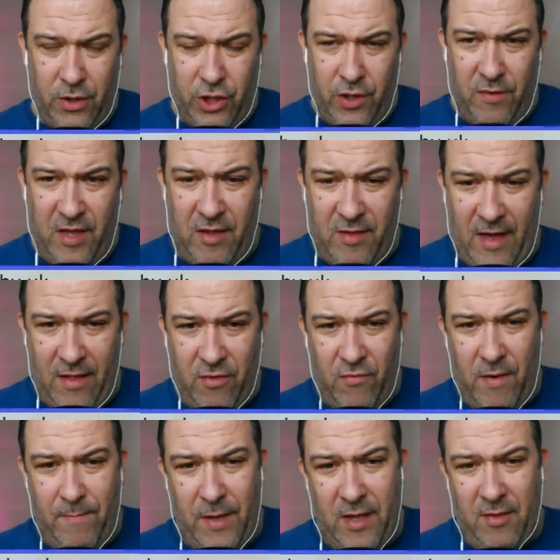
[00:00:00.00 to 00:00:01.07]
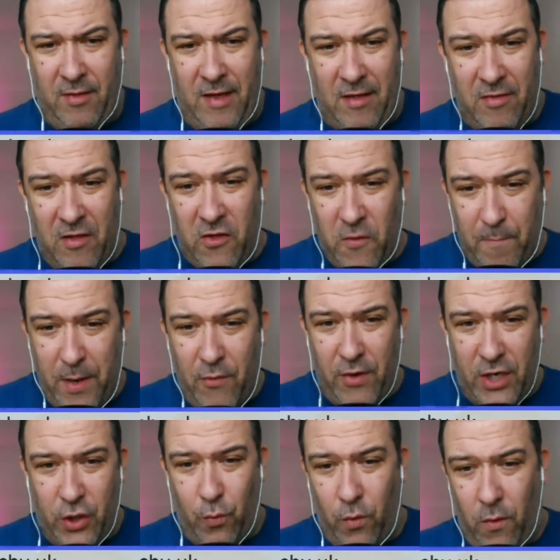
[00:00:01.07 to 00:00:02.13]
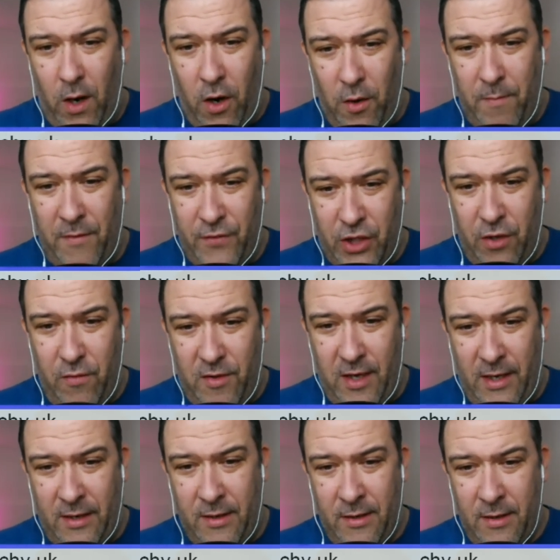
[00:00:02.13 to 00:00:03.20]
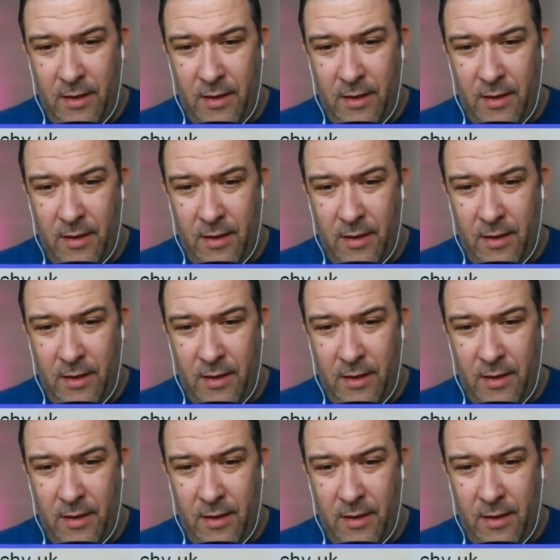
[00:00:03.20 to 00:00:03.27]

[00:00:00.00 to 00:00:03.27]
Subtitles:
Shooting Centre at Bisley is the spiritual home of shooting.